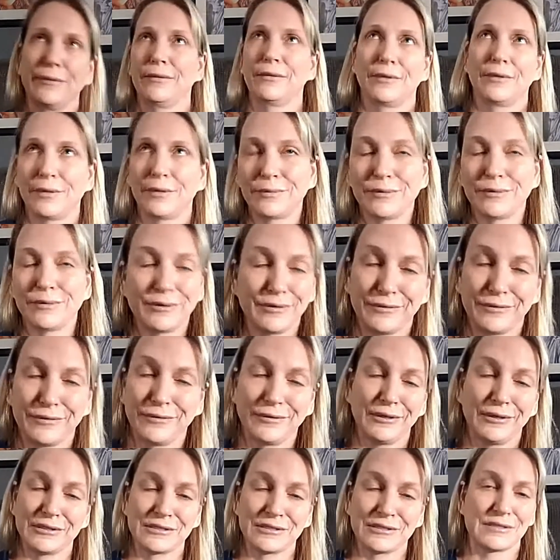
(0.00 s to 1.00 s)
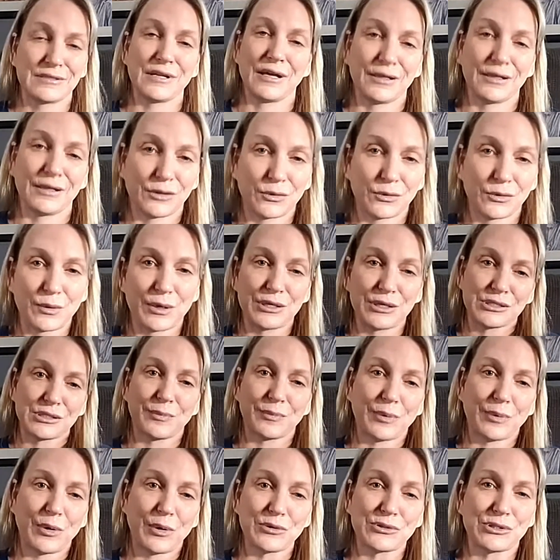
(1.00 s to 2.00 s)
I'm like, that's not the way it's
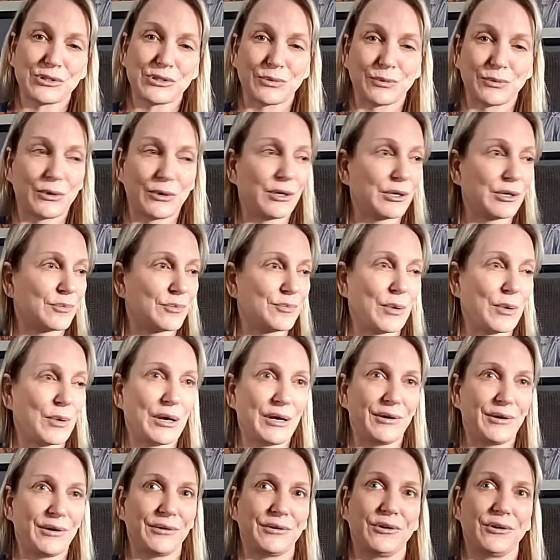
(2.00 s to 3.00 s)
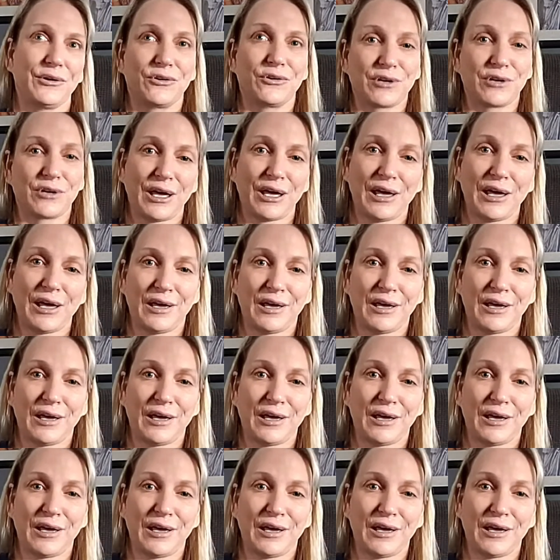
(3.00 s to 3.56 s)
supposed to work, but okay.